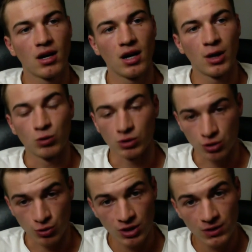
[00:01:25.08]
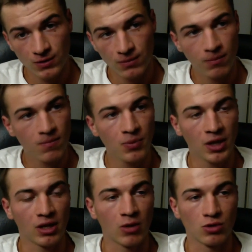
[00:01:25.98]
I will do it.
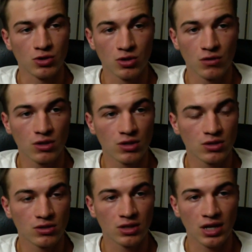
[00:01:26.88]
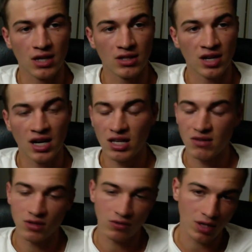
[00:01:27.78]
And I will serve you until the day I die,
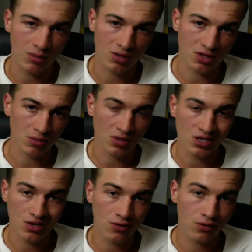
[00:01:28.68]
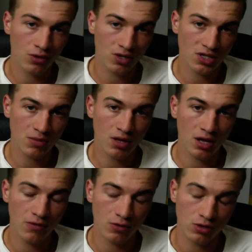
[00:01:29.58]
even if that means I'll be single for the rest of my
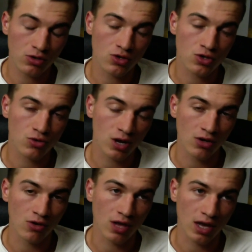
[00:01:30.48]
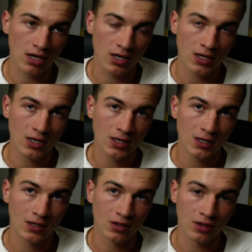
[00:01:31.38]
life. You need to surrender
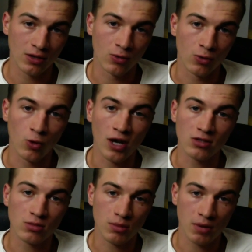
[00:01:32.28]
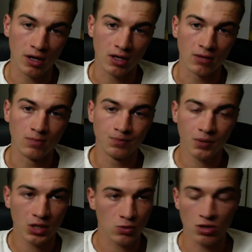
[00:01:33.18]
that, the right to be married.
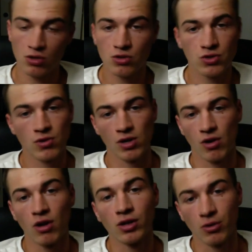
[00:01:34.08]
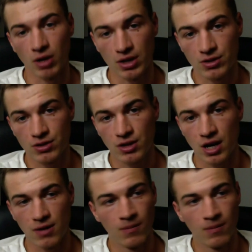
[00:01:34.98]
Because we need to surrender all our rights to God.